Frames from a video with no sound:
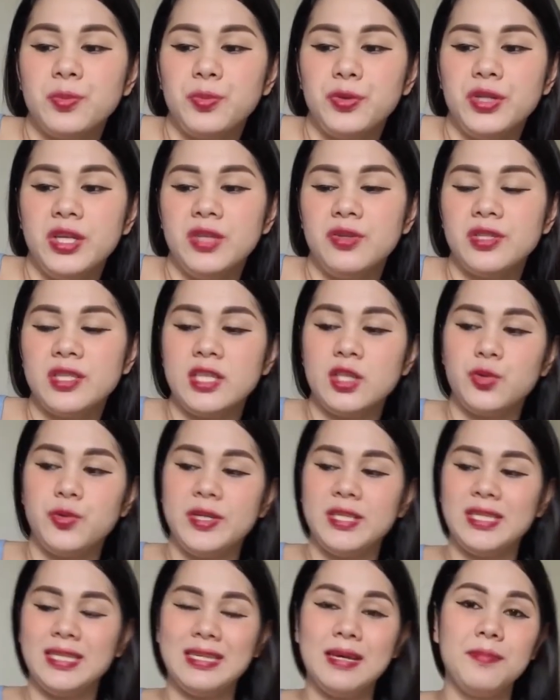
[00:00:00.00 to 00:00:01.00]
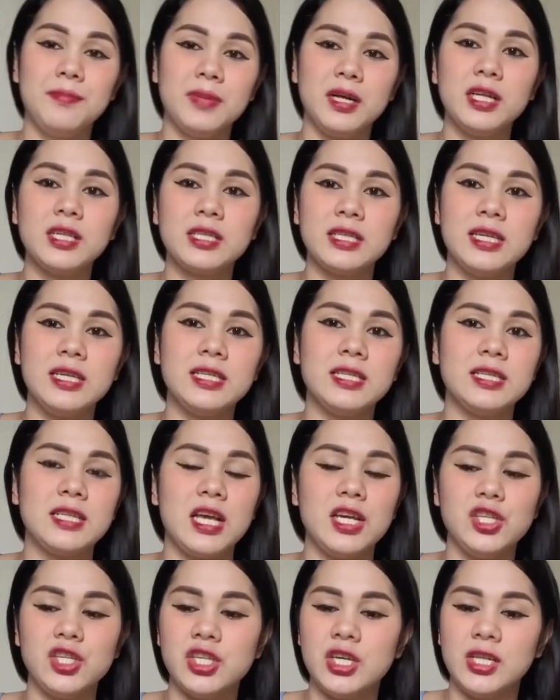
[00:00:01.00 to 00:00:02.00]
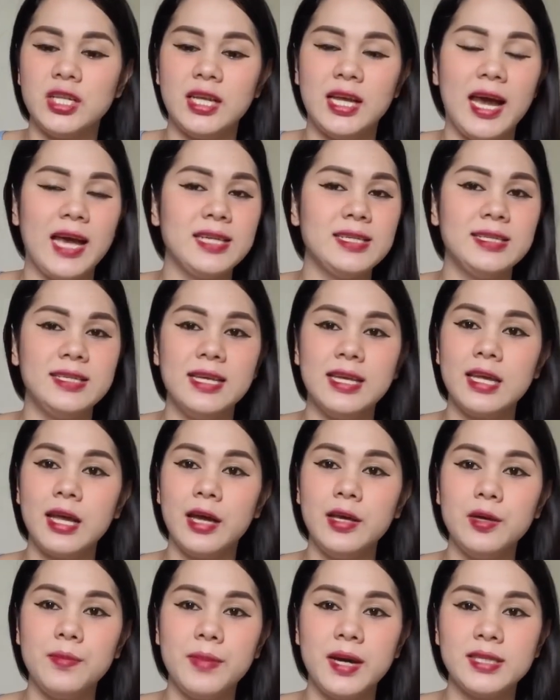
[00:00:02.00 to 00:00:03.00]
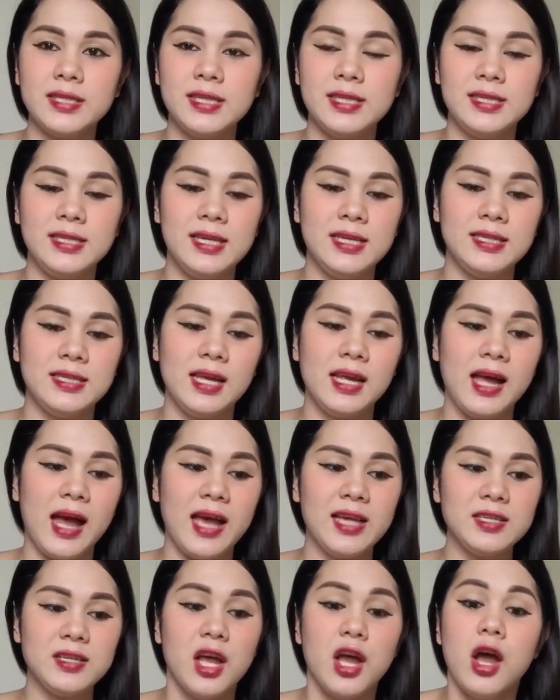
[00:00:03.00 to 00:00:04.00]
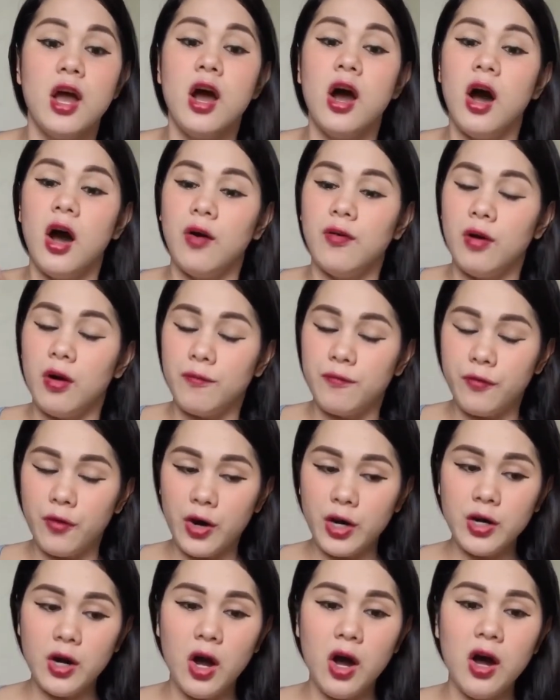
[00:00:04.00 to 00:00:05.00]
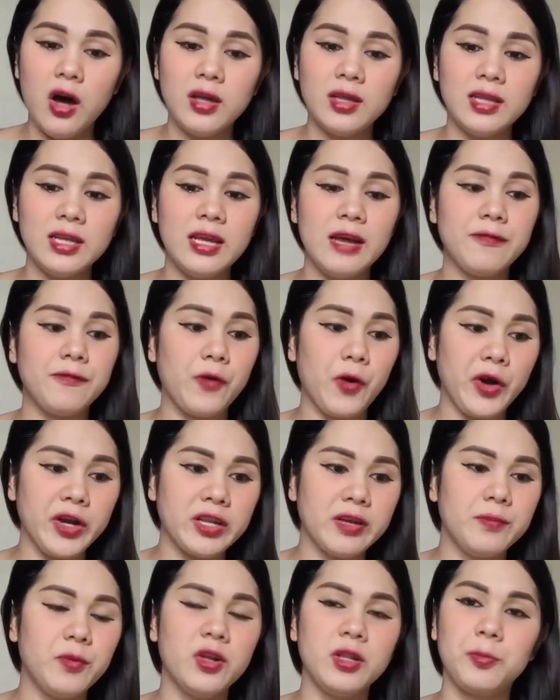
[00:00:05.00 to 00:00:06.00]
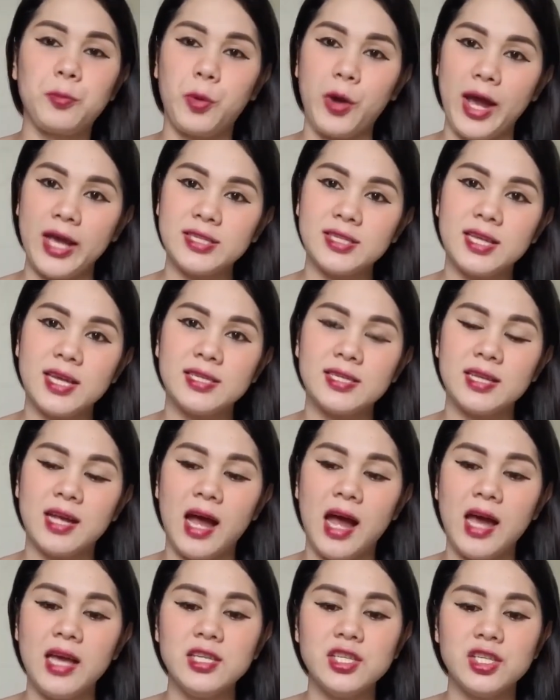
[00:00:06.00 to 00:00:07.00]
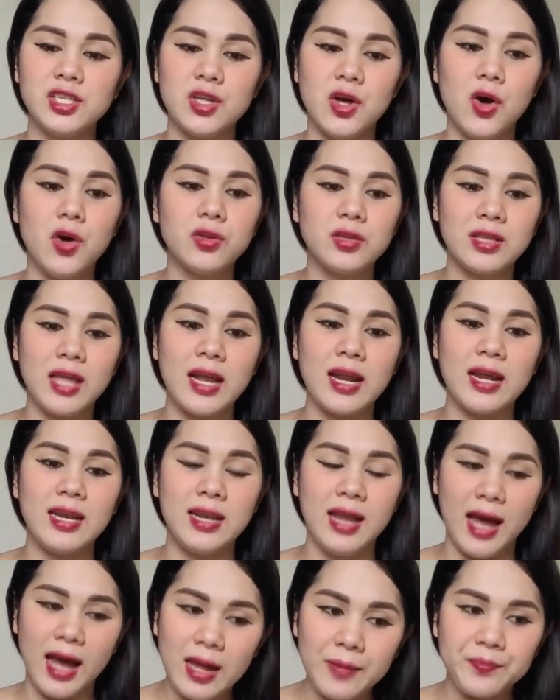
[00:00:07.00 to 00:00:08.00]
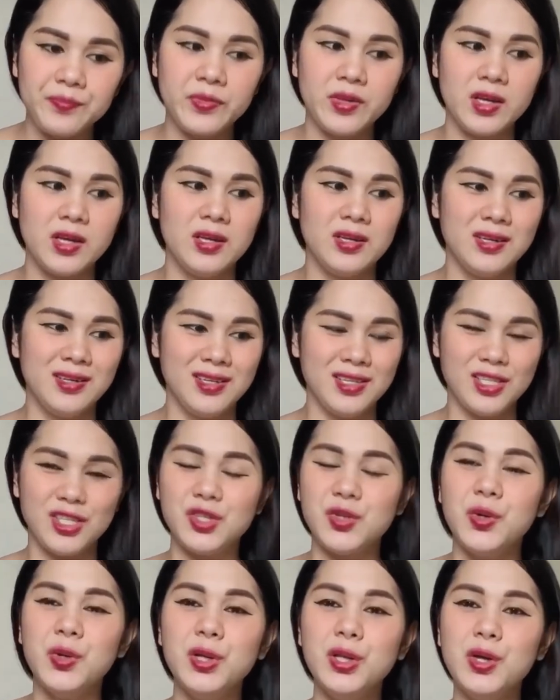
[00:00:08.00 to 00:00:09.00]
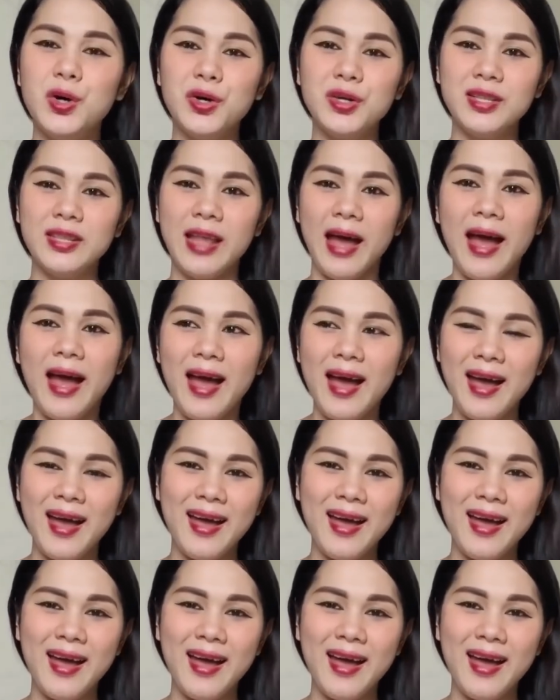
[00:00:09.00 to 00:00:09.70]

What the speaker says: po dito sa Twistea Milktea Station, guys. Di kayo magsisisi, guys, for only affordable prices, guys. So tara na, sulong na,